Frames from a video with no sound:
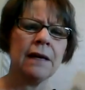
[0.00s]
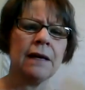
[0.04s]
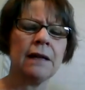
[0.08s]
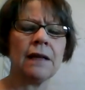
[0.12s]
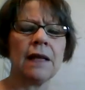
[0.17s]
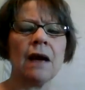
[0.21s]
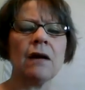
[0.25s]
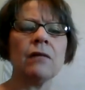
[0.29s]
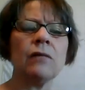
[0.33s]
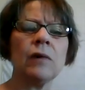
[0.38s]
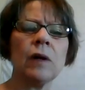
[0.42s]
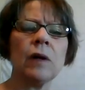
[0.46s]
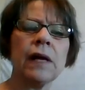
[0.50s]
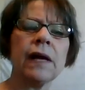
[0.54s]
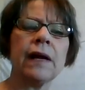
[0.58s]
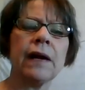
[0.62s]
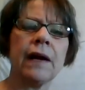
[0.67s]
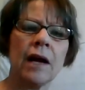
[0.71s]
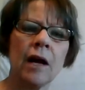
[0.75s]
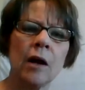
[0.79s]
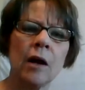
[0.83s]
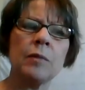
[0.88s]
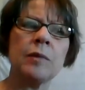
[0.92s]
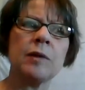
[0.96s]
That really
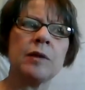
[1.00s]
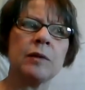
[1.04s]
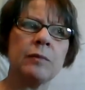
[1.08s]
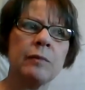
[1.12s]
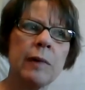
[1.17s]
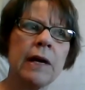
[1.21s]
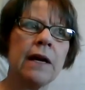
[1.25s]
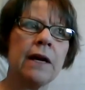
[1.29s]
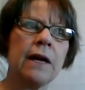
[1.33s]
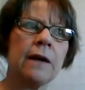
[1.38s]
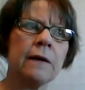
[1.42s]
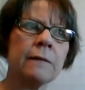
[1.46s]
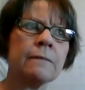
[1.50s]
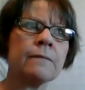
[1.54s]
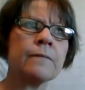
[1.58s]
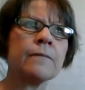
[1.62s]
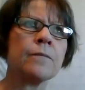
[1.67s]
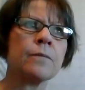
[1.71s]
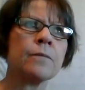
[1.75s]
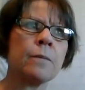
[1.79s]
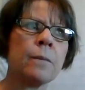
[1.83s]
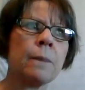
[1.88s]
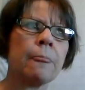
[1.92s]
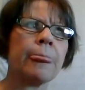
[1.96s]
helps me
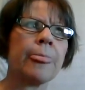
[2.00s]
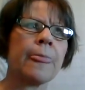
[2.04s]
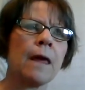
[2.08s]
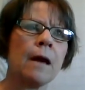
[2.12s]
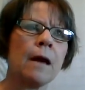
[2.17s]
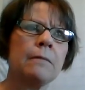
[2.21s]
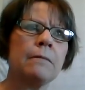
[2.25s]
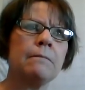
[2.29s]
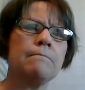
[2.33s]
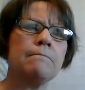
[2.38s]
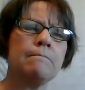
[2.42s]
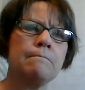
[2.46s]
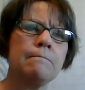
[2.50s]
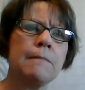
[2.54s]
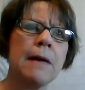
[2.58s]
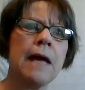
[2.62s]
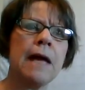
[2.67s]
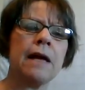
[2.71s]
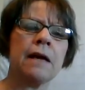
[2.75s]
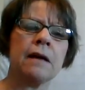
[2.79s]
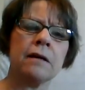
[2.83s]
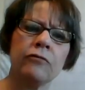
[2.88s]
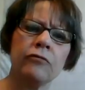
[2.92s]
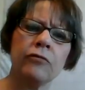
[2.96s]

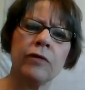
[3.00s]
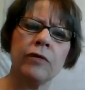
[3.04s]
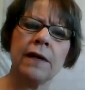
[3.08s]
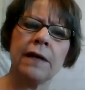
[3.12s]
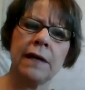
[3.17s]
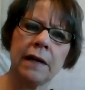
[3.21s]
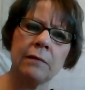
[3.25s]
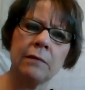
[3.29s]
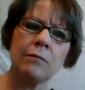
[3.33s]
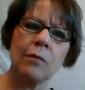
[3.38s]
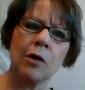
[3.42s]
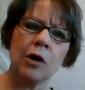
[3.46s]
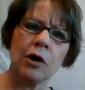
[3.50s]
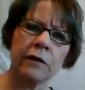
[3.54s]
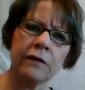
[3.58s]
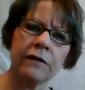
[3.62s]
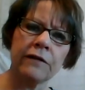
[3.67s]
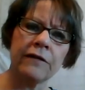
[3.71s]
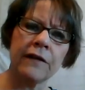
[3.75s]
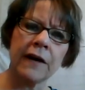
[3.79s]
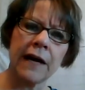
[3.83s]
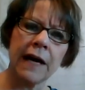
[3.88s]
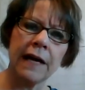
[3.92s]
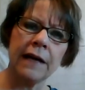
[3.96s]
make reading more
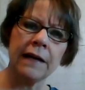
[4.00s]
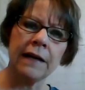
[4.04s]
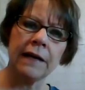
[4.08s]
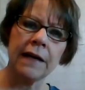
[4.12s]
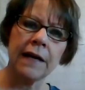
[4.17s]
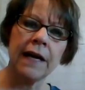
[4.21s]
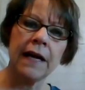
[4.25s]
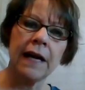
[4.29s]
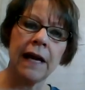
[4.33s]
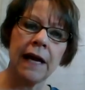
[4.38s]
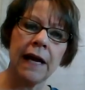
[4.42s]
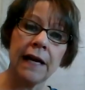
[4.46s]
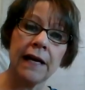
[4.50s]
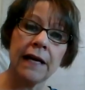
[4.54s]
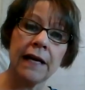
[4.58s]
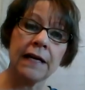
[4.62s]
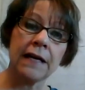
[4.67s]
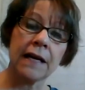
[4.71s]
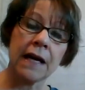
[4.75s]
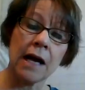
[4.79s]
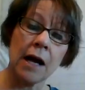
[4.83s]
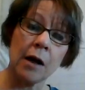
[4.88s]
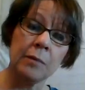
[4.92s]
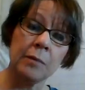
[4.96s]
fun, and it
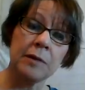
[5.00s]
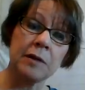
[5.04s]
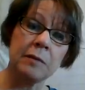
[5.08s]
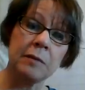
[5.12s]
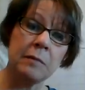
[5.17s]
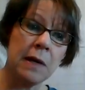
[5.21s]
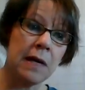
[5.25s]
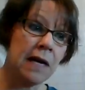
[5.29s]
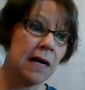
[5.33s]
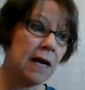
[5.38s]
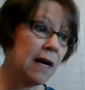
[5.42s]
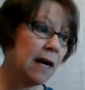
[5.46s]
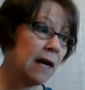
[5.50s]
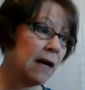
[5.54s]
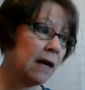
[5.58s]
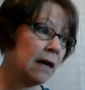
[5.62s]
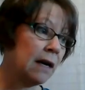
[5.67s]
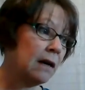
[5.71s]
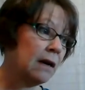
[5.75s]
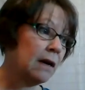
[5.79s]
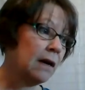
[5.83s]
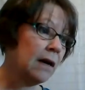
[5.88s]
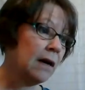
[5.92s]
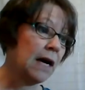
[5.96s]
helps me
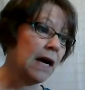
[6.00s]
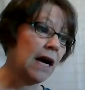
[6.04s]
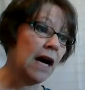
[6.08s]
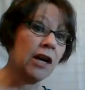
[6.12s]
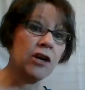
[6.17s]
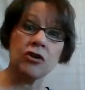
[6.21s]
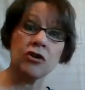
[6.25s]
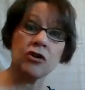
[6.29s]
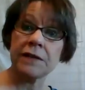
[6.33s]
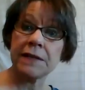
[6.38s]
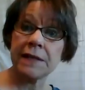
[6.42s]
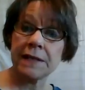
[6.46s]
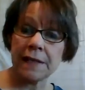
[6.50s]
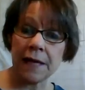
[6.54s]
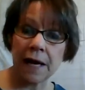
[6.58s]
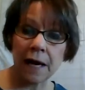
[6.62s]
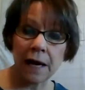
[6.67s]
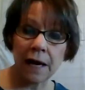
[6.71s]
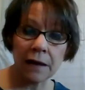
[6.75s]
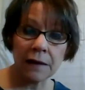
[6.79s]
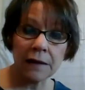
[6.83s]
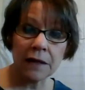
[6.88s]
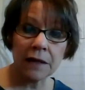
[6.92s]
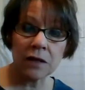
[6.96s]

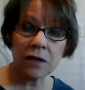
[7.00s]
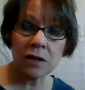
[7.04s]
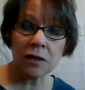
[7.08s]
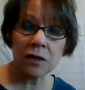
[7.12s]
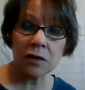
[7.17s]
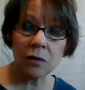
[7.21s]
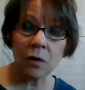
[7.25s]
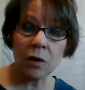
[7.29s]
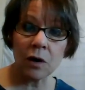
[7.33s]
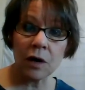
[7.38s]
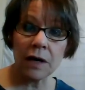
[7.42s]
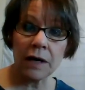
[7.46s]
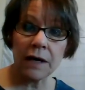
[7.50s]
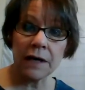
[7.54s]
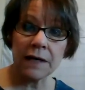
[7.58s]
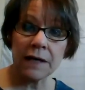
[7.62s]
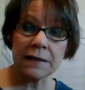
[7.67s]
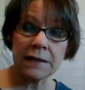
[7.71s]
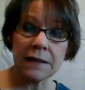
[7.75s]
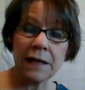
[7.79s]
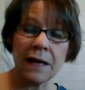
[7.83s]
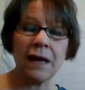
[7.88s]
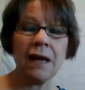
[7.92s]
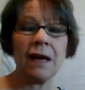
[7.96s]
understand the
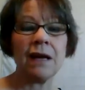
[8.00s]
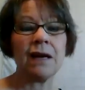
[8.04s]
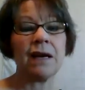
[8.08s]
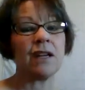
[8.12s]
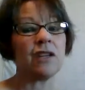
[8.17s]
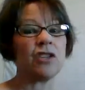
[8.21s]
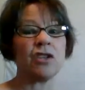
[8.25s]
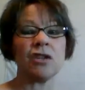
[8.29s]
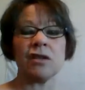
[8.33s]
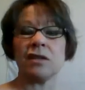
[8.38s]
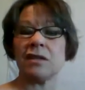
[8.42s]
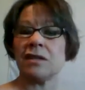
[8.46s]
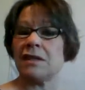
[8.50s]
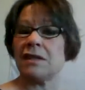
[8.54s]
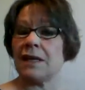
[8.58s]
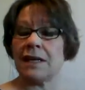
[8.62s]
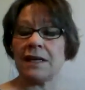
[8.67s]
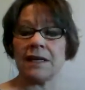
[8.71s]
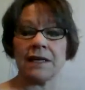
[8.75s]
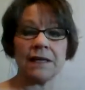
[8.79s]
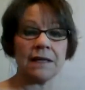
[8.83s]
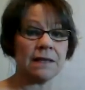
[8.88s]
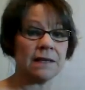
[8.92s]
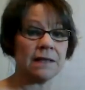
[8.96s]
stories, and it just
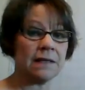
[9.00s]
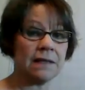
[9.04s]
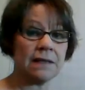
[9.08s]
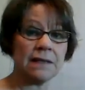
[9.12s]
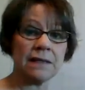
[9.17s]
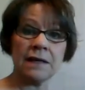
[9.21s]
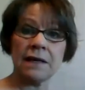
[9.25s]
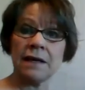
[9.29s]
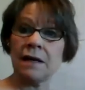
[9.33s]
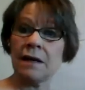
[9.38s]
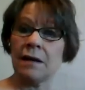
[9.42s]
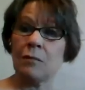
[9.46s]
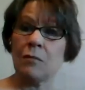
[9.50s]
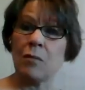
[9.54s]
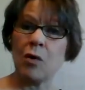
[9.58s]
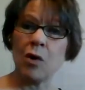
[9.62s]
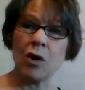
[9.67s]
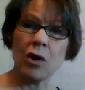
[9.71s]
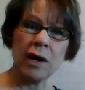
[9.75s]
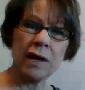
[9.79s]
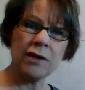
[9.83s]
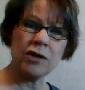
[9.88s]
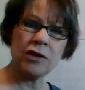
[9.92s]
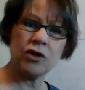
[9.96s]
is
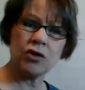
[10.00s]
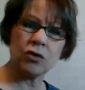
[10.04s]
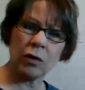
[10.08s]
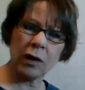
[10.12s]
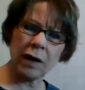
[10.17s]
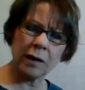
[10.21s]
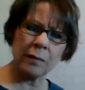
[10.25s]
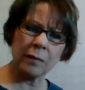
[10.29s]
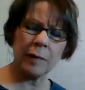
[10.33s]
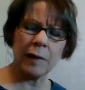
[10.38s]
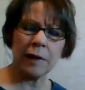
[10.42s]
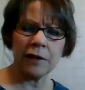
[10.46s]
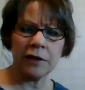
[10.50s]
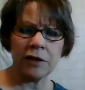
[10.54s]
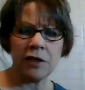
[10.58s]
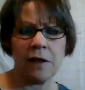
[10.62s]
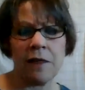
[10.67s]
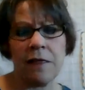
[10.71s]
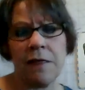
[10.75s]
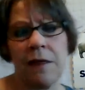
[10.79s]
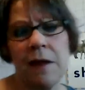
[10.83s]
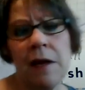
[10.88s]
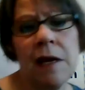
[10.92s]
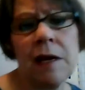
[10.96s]
more enjoyable to
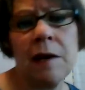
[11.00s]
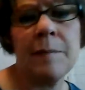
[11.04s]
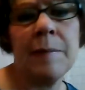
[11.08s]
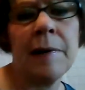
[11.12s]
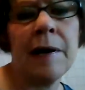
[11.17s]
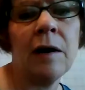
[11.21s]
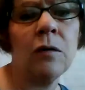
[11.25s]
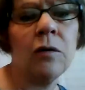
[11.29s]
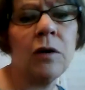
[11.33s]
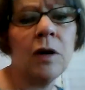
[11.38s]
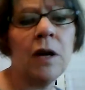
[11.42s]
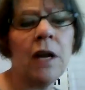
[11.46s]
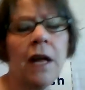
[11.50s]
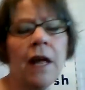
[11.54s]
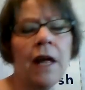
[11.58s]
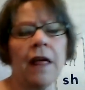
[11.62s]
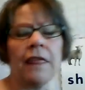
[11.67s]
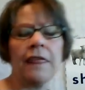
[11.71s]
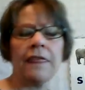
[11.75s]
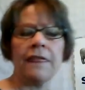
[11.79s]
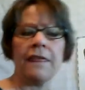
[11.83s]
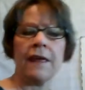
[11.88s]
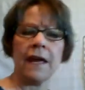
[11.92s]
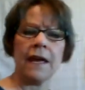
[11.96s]
think about
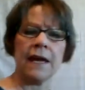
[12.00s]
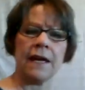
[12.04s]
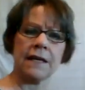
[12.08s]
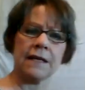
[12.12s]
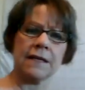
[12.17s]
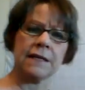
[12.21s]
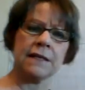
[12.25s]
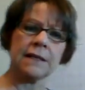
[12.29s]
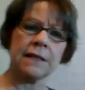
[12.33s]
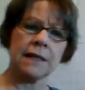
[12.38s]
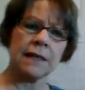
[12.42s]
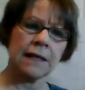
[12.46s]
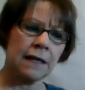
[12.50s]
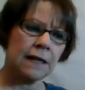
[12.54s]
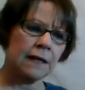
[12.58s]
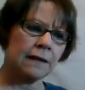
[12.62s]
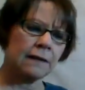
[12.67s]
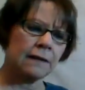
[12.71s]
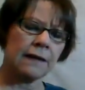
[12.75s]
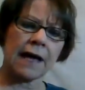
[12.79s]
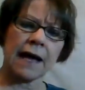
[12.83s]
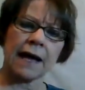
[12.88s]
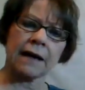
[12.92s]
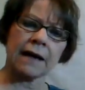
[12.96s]
things
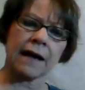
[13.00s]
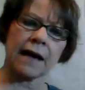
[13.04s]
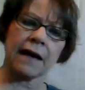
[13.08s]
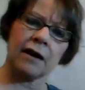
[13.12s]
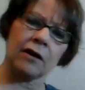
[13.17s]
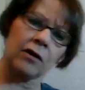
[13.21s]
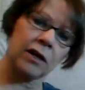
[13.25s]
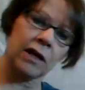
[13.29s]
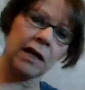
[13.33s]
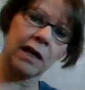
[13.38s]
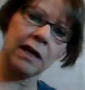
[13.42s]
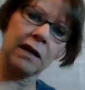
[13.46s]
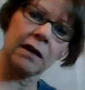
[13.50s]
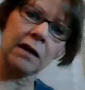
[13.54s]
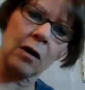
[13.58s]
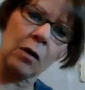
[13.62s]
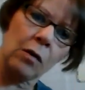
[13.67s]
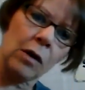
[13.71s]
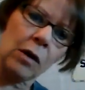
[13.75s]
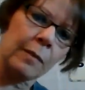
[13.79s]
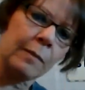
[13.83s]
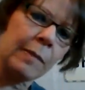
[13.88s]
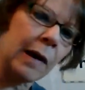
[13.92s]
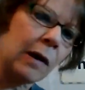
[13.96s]
that I already
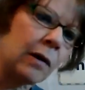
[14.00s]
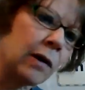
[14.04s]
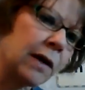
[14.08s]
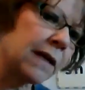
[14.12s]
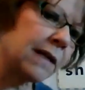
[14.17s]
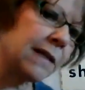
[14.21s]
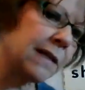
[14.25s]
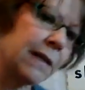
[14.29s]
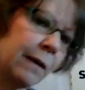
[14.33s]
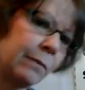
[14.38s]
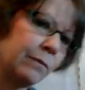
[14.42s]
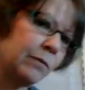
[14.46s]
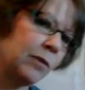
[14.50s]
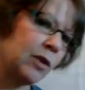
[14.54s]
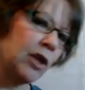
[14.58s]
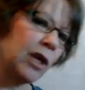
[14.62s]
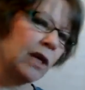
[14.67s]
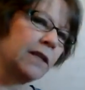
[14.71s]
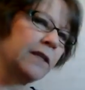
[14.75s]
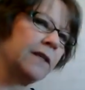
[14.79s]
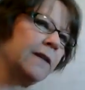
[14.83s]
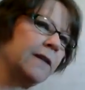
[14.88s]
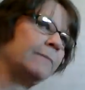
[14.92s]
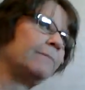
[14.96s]
know about a
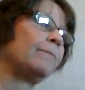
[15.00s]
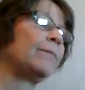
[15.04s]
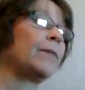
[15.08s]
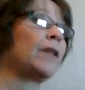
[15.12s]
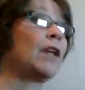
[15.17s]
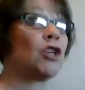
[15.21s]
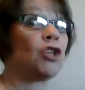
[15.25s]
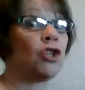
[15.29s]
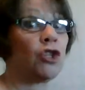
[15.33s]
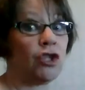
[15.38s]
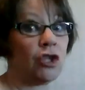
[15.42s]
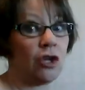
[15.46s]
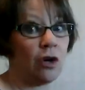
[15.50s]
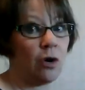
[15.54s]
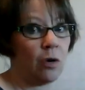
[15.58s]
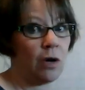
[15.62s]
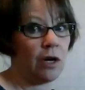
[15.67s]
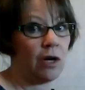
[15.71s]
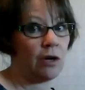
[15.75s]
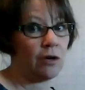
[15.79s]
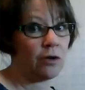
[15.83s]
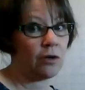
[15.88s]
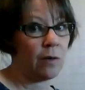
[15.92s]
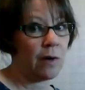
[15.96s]
subject. So
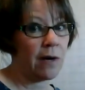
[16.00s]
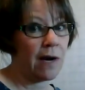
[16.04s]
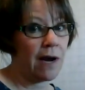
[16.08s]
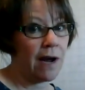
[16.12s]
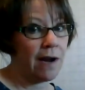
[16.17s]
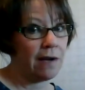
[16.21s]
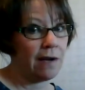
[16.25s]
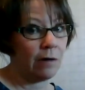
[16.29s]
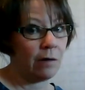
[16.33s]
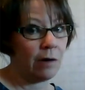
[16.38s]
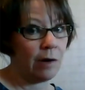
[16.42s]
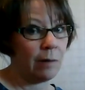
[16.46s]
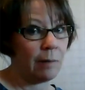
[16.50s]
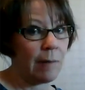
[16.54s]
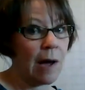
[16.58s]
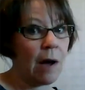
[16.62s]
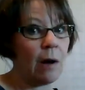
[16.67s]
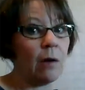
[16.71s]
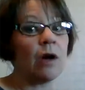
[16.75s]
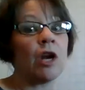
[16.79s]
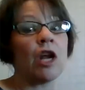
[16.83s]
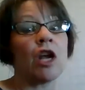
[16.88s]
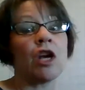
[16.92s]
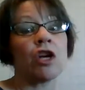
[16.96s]
here's what I know
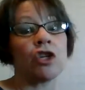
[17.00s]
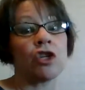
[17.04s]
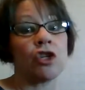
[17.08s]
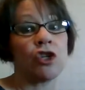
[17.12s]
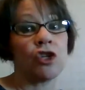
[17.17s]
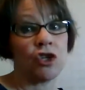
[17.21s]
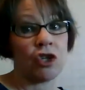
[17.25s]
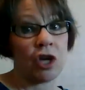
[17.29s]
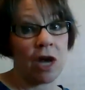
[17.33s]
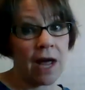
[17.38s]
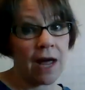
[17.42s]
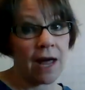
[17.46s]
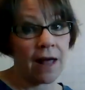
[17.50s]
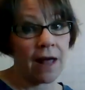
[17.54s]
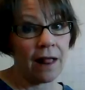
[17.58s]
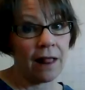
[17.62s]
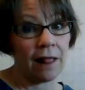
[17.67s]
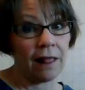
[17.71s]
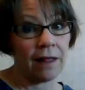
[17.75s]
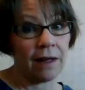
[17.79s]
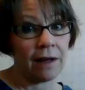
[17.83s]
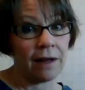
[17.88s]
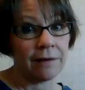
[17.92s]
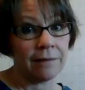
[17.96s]
about
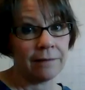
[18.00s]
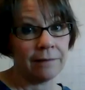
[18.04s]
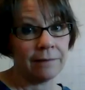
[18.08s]
shall.